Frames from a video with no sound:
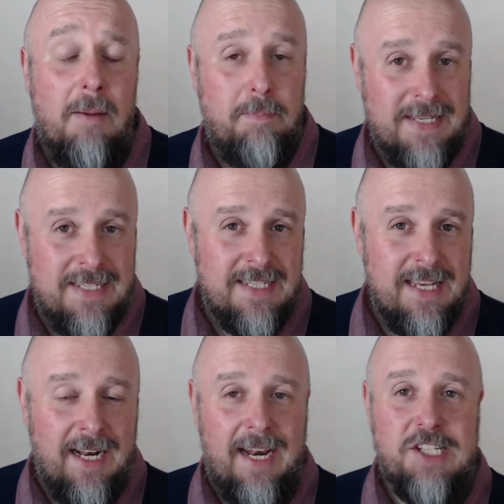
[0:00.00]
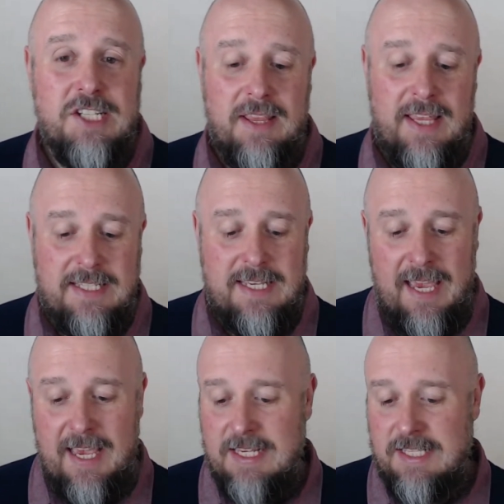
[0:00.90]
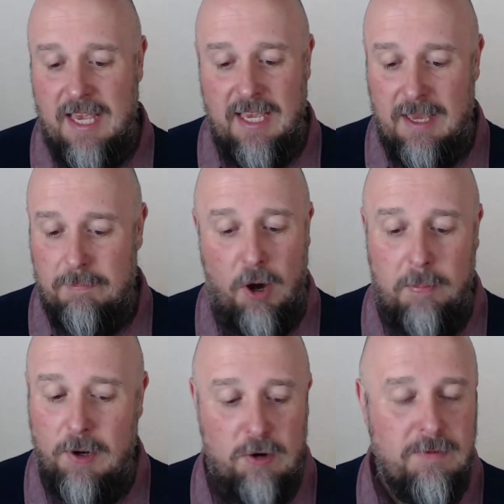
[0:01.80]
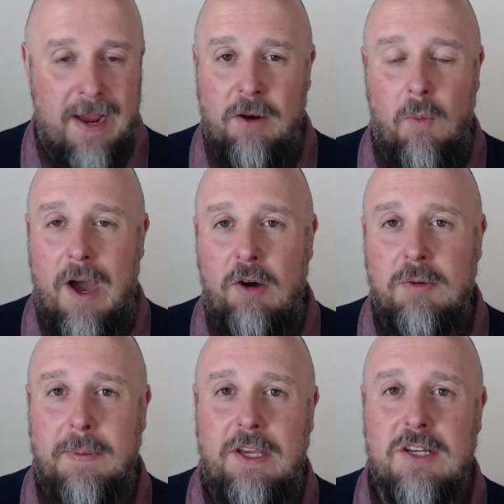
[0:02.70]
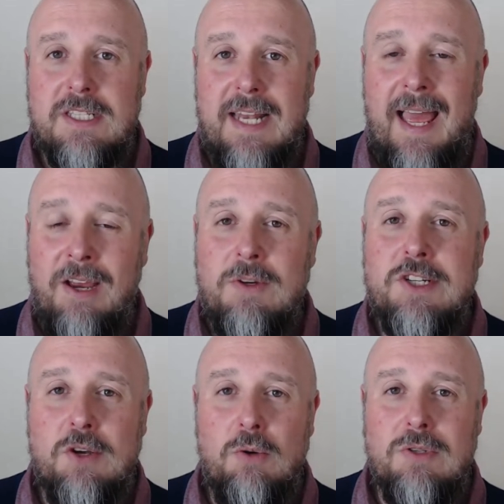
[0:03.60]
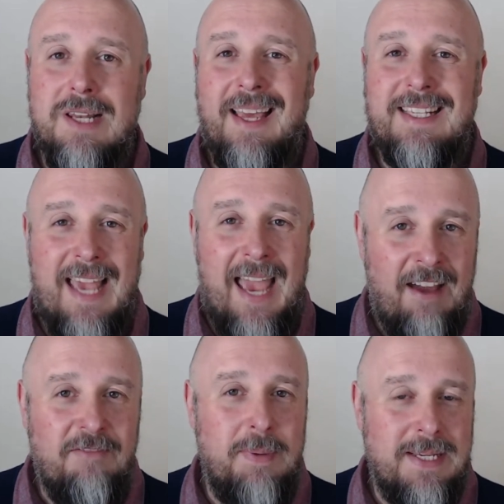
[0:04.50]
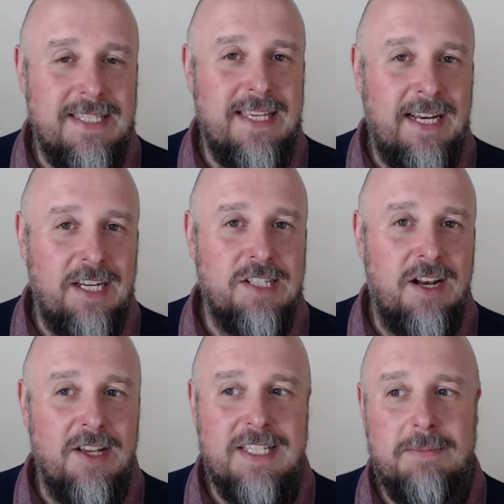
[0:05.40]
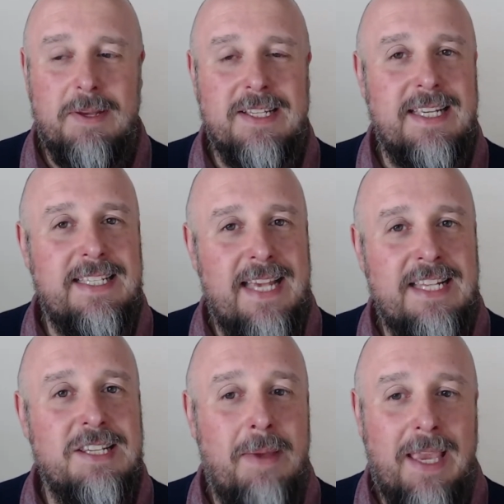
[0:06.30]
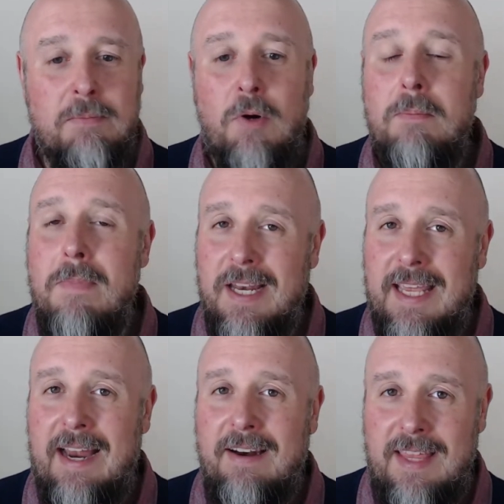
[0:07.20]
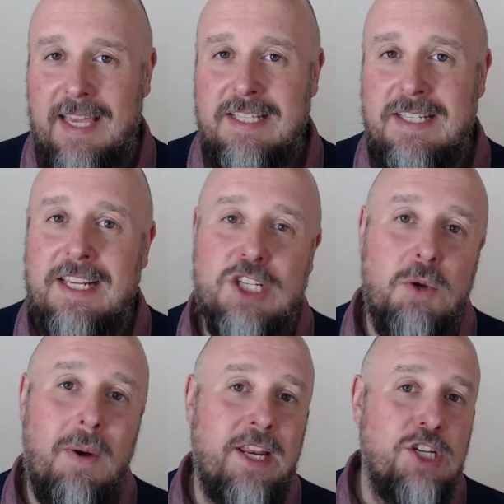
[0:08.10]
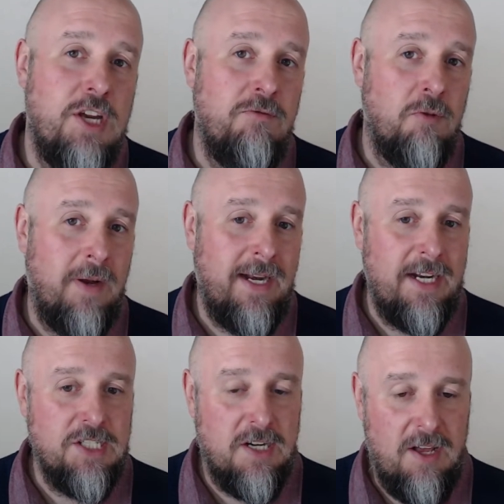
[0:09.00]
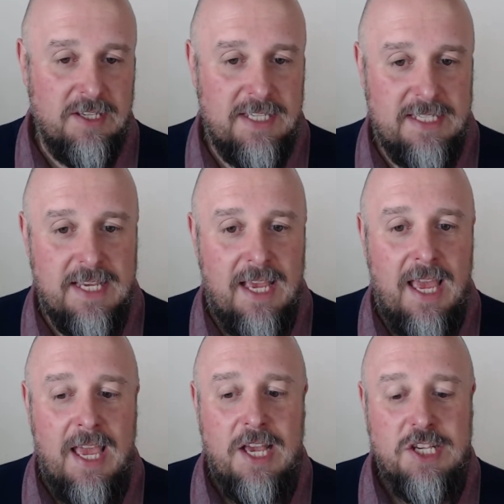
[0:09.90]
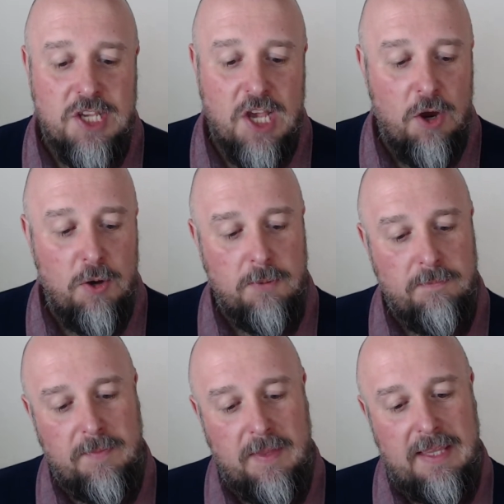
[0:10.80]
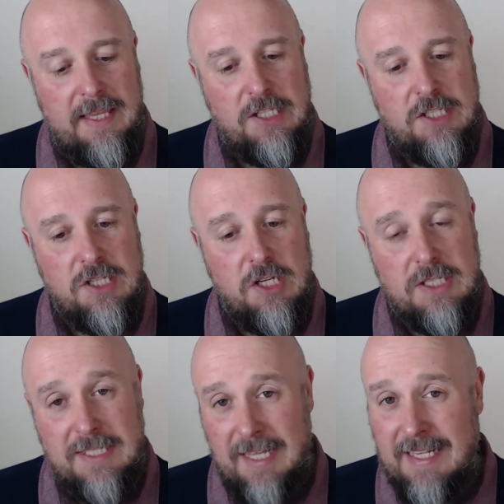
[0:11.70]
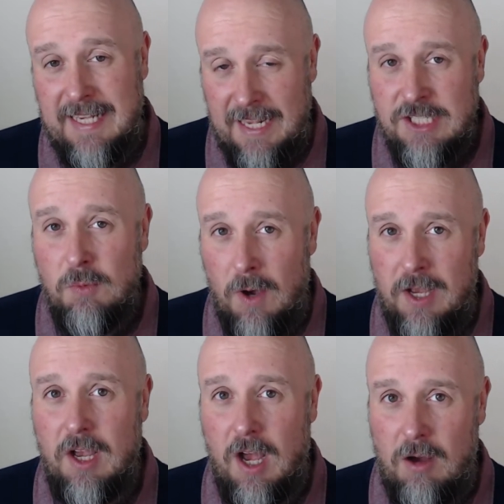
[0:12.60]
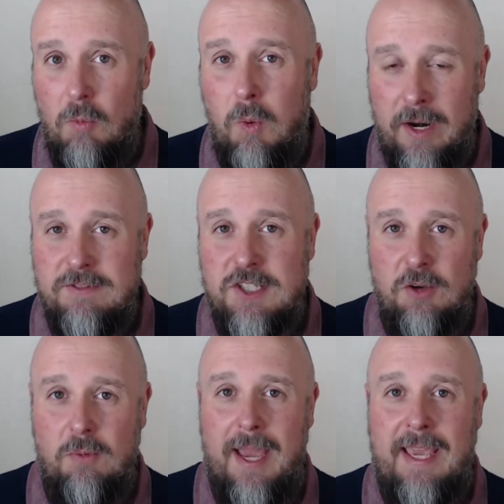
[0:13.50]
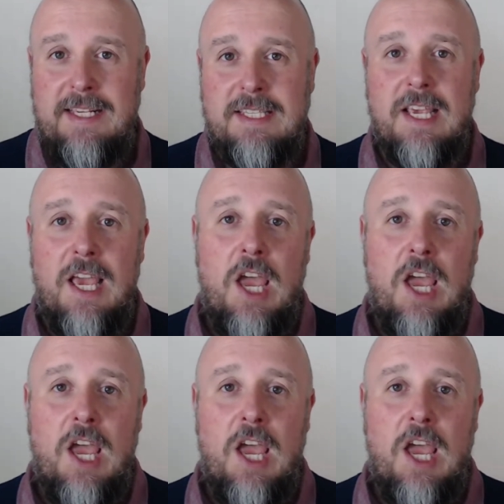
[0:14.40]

Business English, this is popular around the world because language schools like to have business English classes because they tend to make more money out of these than they do out of general English classes. So they tend to work one of two ways.